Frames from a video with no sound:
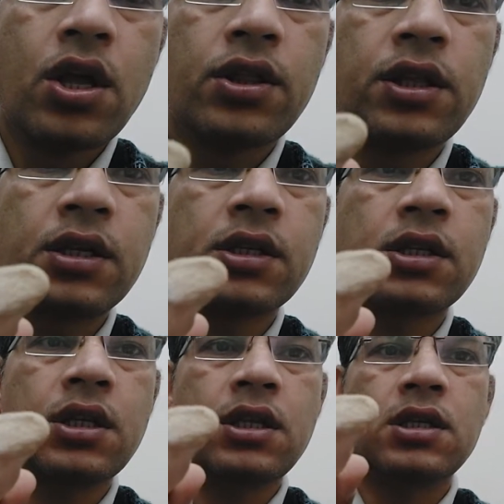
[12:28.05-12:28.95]

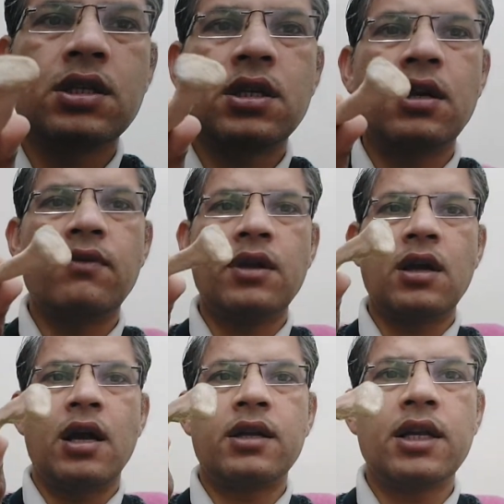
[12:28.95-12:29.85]
This is giving
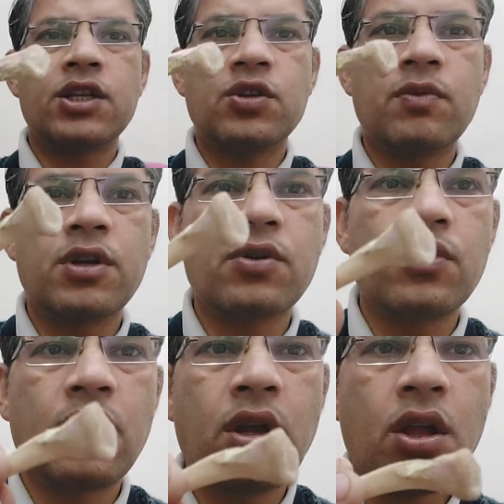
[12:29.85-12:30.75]
attachment to
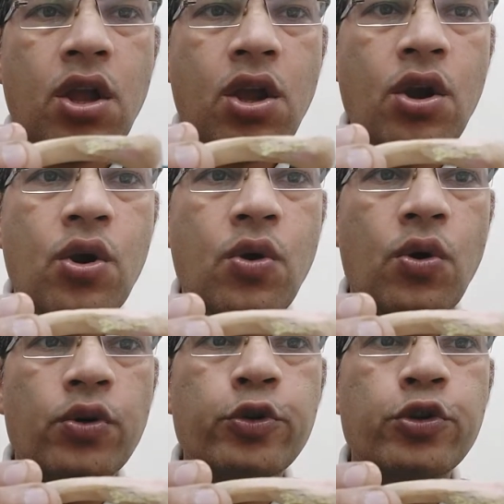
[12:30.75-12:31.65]
the
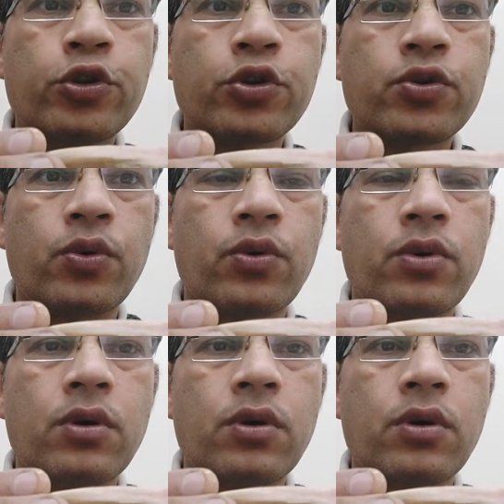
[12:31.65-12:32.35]
costo.